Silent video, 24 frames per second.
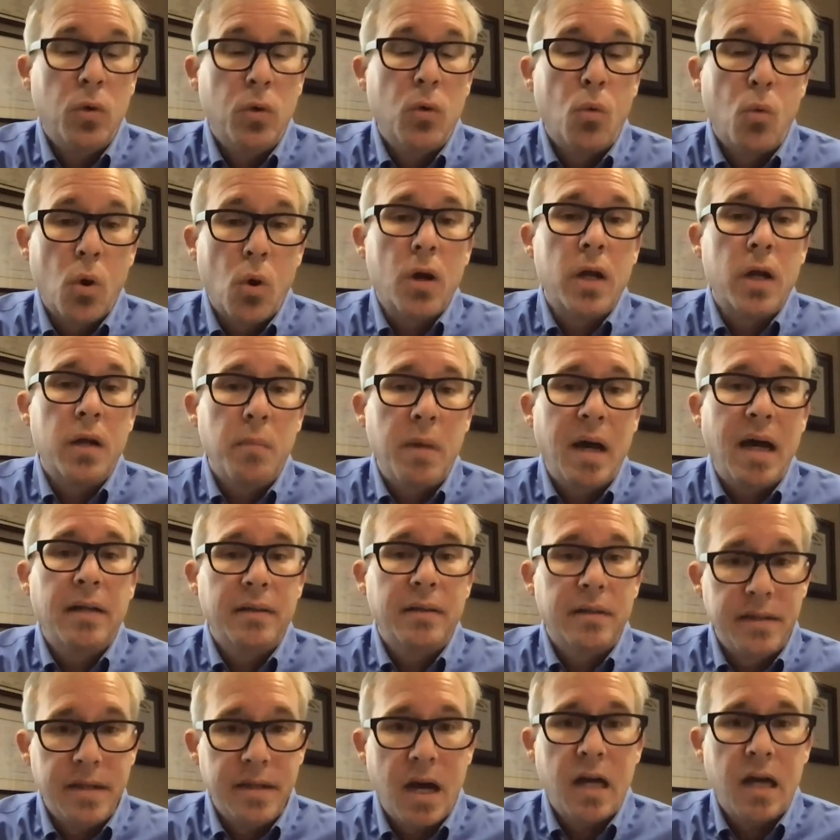we'll worry
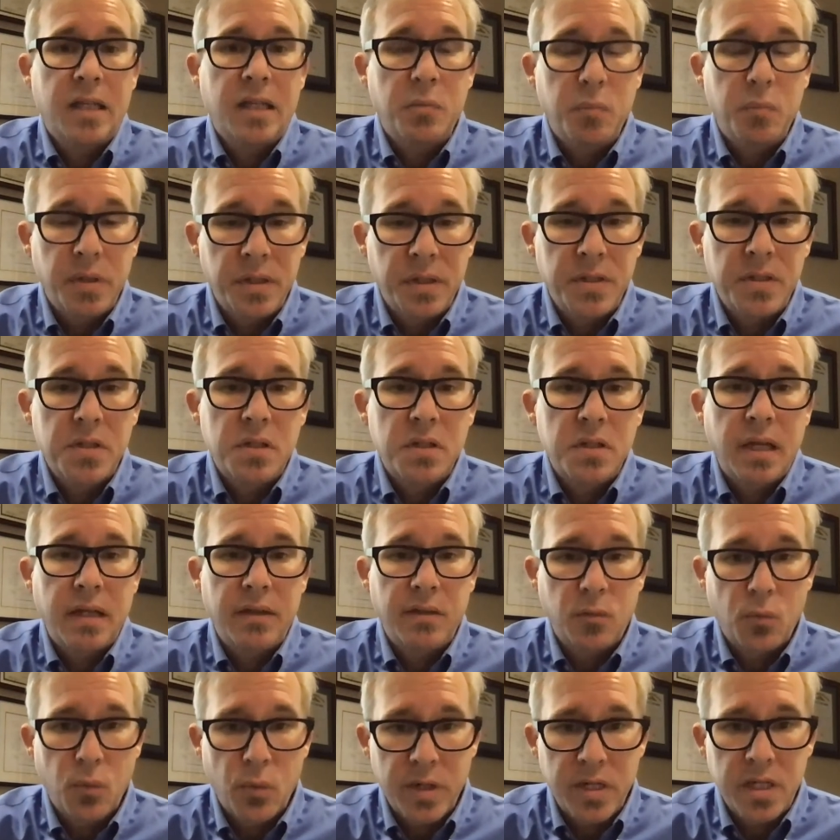about the documents
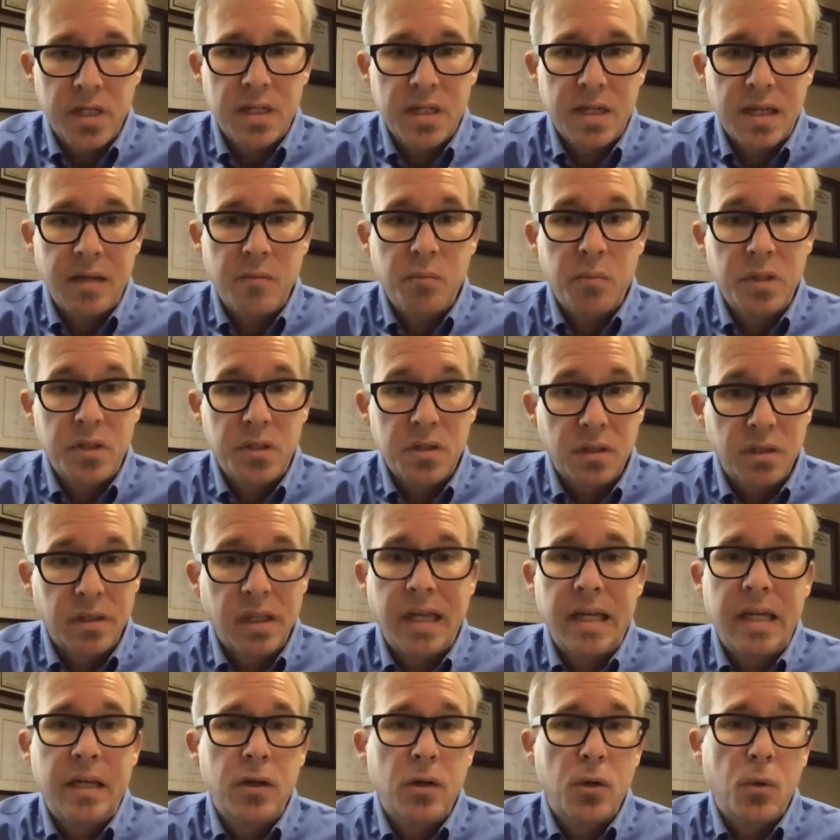and the restatements
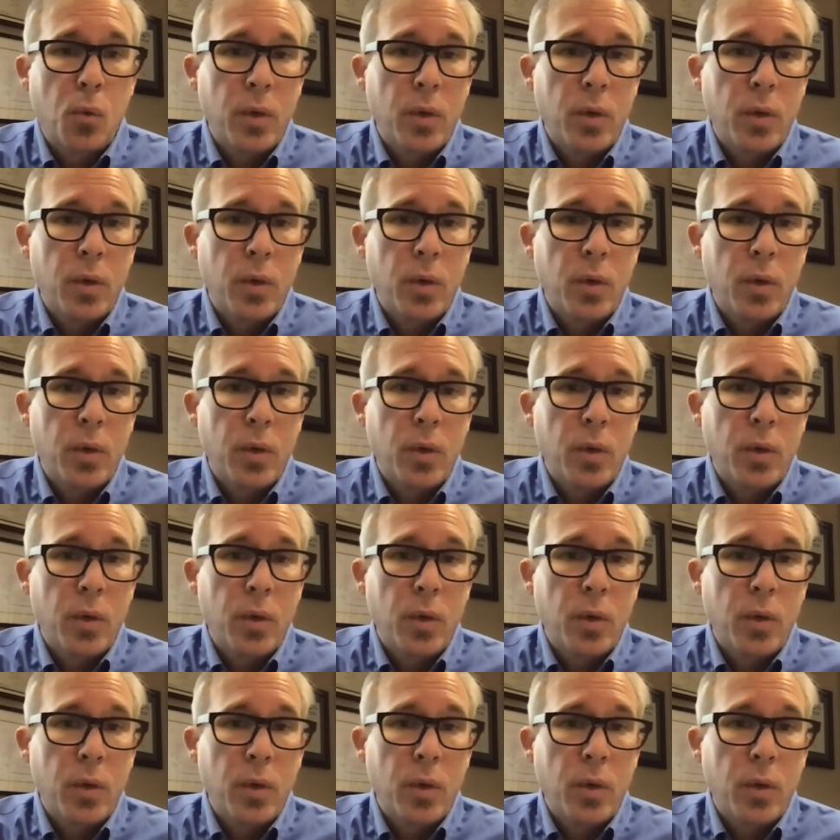later.